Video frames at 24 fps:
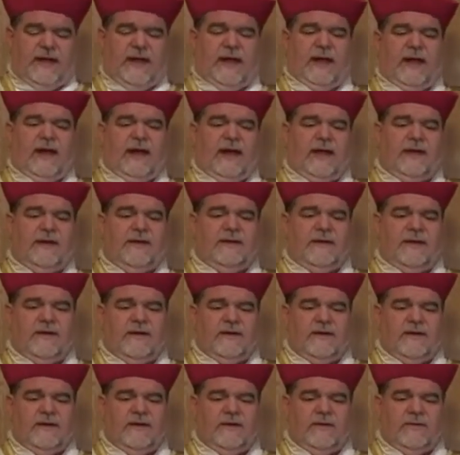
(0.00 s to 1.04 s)
and,
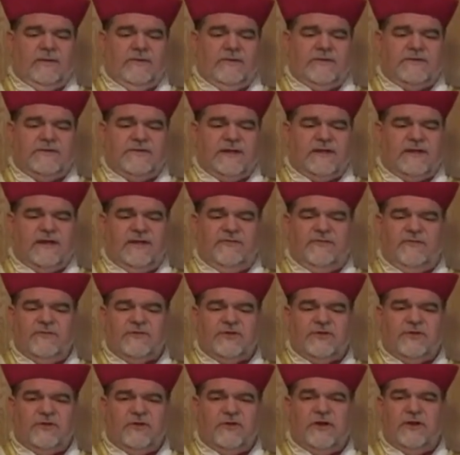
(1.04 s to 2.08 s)
uh, you know, he was sickly from
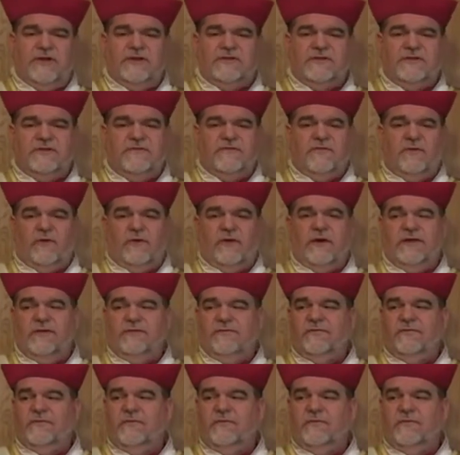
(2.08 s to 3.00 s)
his thirties and forties.